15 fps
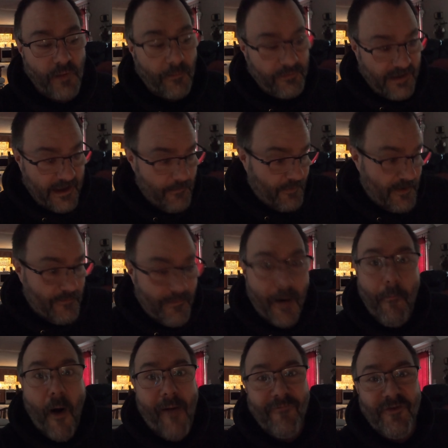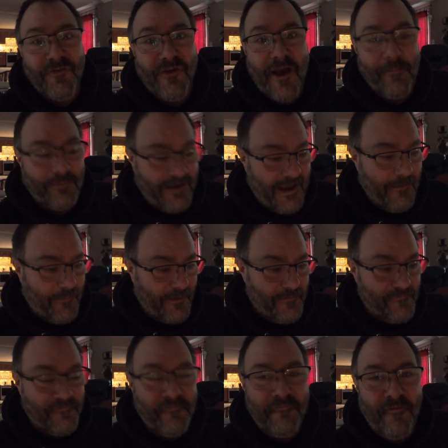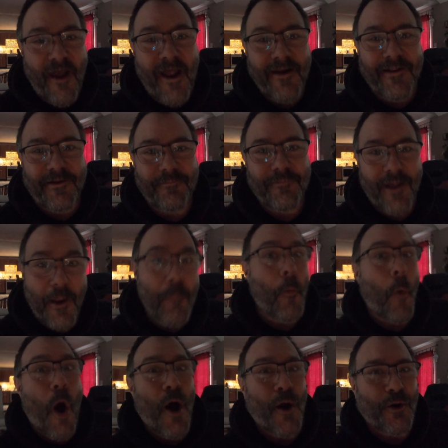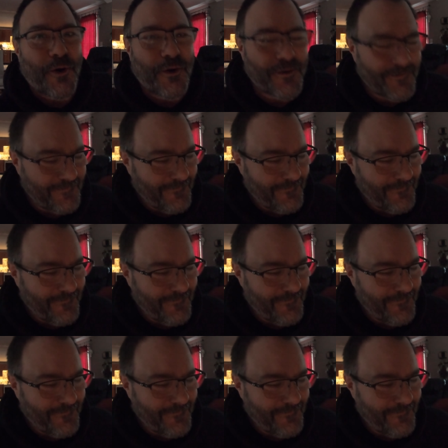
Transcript: I'm keeping them. I'm obviously I'm keeping them fed and, and watered.